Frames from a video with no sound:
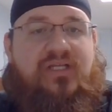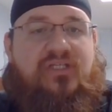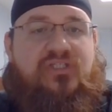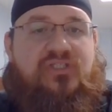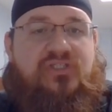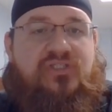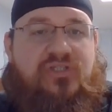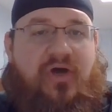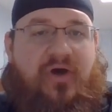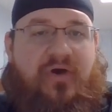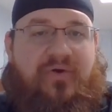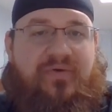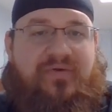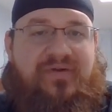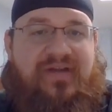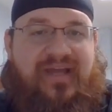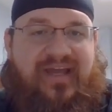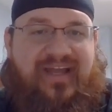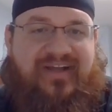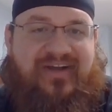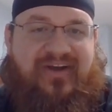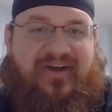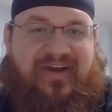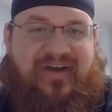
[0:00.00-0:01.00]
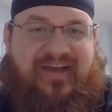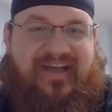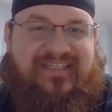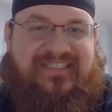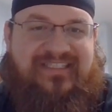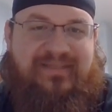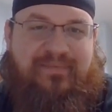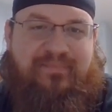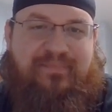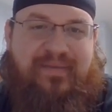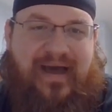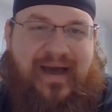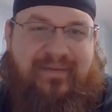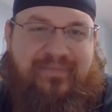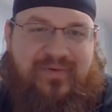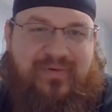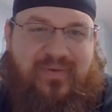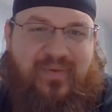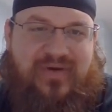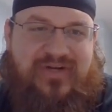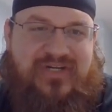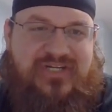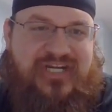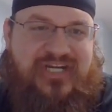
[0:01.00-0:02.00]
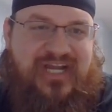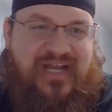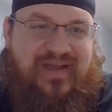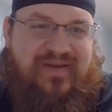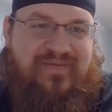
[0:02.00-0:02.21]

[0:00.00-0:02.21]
stoned and cooking some popcorn chicken